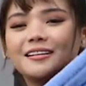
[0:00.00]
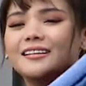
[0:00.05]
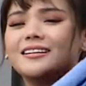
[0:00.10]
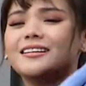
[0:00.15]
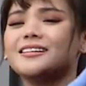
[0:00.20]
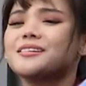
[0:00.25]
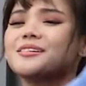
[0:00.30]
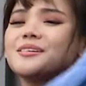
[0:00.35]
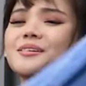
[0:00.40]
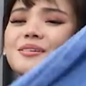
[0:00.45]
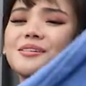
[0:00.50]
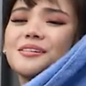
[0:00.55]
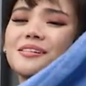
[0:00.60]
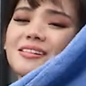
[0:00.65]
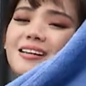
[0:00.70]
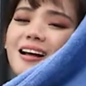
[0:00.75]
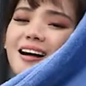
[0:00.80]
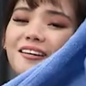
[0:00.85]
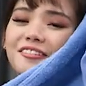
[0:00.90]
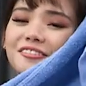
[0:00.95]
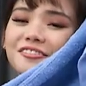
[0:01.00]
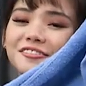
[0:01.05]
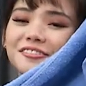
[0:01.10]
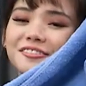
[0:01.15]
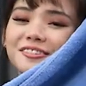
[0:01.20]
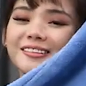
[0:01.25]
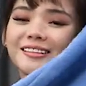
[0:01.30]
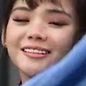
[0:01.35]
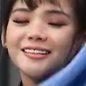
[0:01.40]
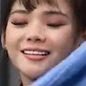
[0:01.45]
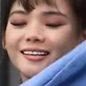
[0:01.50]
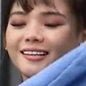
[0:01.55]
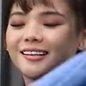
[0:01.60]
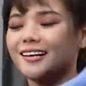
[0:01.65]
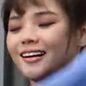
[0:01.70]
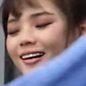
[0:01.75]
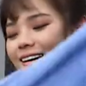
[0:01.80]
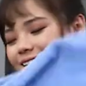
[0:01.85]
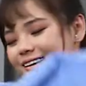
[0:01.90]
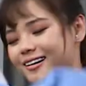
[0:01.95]
is so soft.
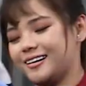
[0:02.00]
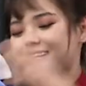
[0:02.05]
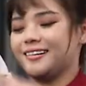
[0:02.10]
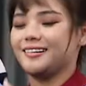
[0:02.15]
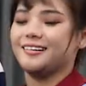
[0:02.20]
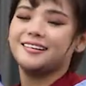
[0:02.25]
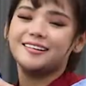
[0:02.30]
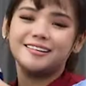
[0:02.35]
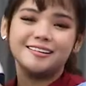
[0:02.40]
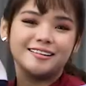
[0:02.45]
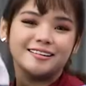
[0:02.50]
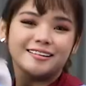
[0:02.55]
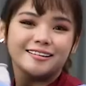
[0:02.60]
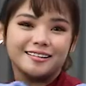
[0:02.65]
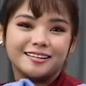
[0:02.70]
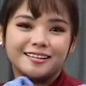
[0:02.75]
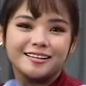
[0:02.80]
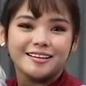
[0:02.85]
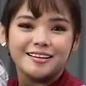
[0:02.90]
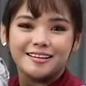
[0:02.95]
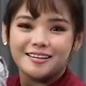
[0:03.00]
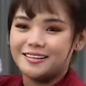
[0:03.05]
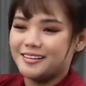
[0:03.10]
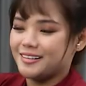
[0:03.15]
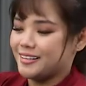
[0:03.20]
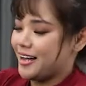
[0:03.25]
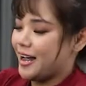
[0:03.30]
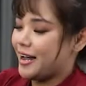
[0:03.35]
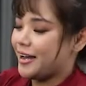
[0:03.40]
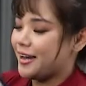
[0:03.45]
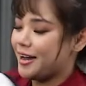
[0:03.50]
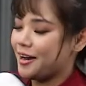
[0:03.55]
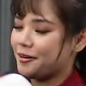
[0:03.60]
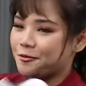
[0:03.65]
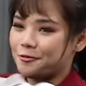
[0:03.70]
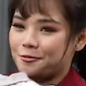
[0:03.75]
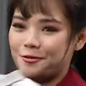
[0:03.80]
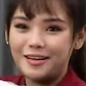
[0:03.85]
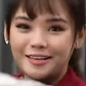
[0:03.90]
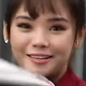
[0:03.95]
Ah, I
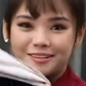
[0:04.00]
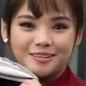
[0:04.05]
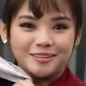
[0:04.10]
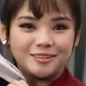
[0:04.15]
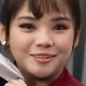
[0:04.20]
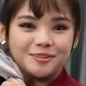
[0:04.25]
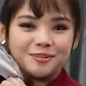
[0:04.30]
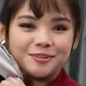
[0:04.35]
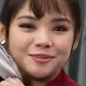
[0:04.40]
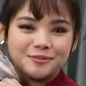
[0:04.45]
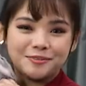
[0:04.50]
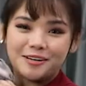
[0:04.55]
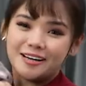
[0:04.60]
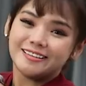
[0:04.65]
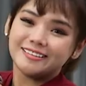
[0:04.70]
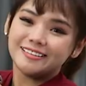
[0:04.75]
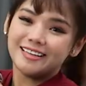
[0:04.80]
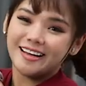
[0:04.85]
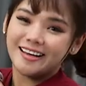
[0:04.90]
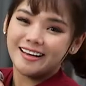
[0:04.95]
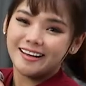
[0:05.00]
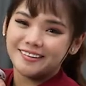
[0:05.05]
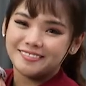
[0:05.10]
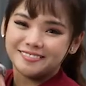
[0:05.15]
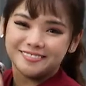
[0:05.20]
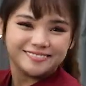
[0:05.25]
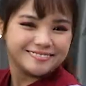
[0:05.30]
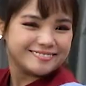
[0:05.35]
can't wait to wear them.